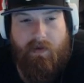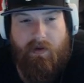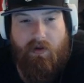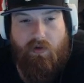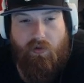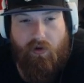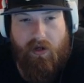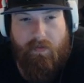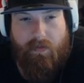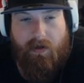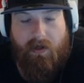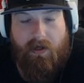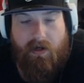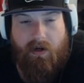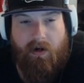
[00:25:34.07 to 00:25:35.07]
creep
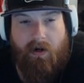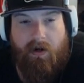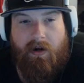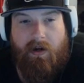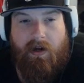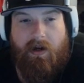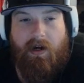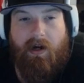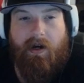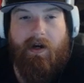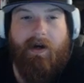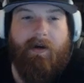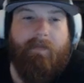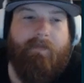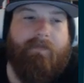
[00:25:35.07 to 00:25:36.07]
here.
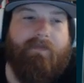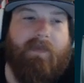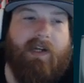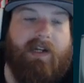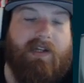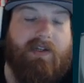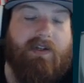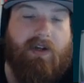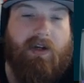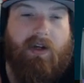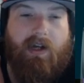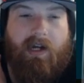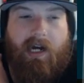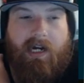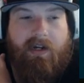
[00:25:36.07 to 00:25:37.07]
It is,
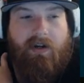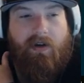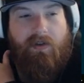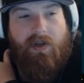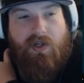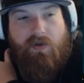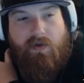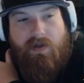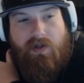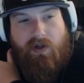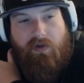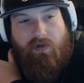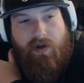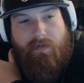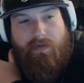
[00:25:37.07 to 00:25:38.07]
I know this one's a
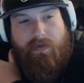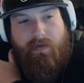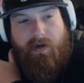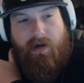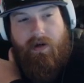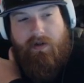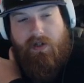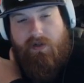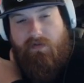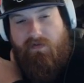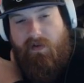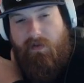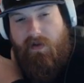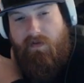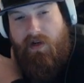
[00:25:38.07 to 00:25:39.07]
creep just
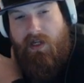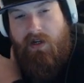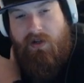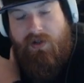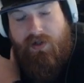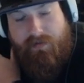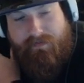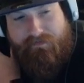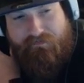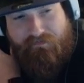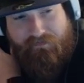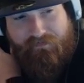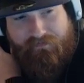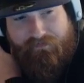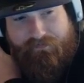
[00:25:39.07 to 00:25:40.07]
from the videos,
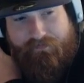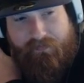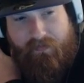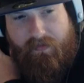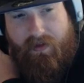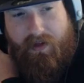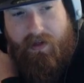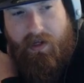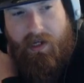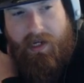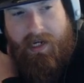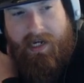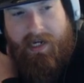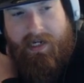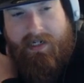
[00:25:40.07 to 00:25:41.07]

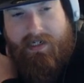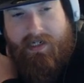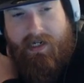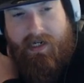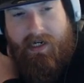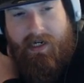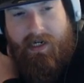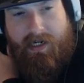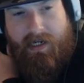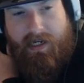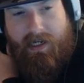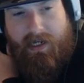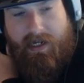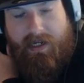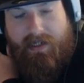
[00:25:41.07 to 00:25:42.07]
and
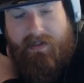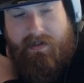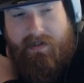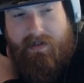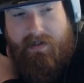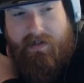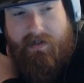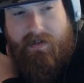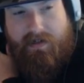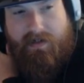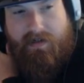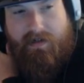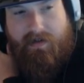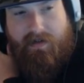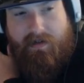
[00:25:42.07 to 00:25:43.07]
it's